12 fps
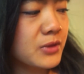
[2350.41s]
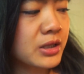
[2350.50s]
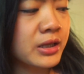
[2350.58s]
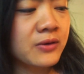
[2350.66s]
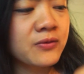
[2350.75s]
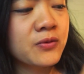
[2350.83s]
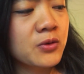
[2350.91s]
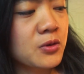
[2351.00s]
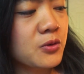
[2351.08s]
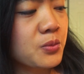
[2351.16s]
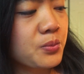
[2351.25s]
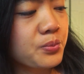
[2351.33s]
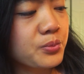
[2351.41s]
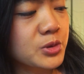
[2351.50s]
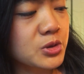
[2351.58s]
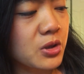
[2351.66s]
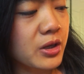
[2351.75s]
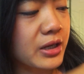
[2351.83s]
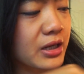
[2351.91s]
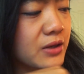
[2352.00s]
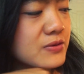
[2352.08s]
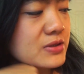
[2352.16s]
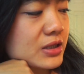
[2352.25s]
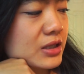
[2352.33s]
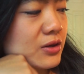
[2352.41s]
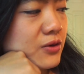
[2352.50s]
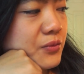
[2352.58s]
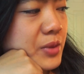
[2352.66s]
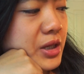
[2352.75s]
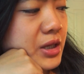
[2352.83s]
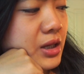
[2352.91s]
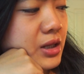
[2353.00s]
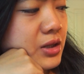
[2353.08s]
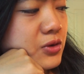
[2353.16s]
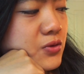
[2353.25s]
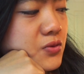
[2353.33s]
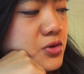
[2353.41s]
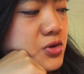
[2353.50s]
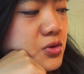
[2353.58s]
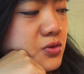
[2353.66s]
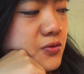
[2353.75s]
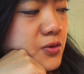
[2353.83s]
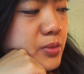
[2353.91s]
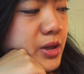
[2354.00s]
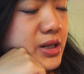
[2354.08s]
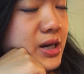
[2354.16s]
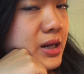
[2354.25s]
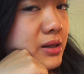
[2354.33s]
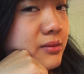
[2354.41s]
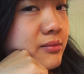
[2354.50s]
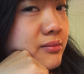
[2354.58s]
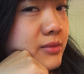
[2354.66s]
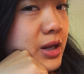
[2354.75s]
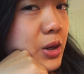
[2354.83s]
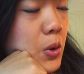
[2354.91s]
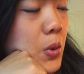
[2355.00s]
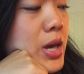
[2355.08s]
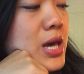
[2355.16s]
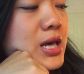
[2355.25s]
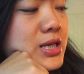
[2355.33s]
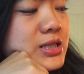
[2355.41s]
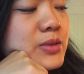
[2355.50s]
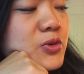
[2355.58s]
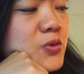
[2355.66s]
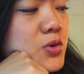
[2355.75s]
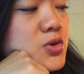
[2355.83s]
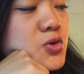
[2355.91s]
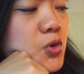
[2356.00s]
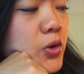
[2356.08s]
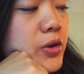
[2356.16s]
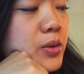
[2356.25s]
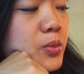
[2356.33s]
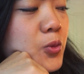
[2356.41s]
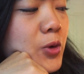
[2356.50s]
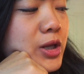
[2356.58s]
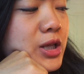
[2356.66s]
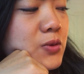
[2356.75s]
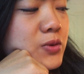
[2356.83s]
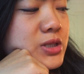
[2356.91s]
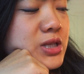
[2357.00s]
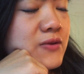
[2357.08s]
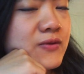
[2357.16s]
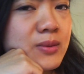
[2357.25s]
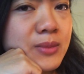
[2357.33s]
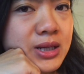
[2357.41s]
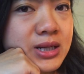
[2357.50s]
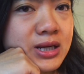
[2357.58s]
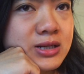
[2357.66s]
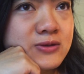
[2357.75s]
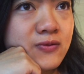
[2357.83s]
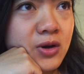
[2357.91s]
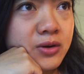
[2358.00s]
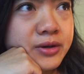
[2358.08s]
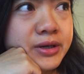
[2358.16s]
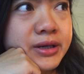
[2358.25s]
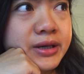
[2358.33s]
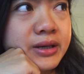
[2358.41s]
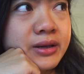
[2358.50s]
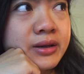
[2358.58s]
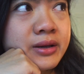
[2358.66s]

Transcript: like a full drawing, and I was thinking of making it into a shirt for my dad. I don't know, he seemed to enjoy them when he received them. My dad is very,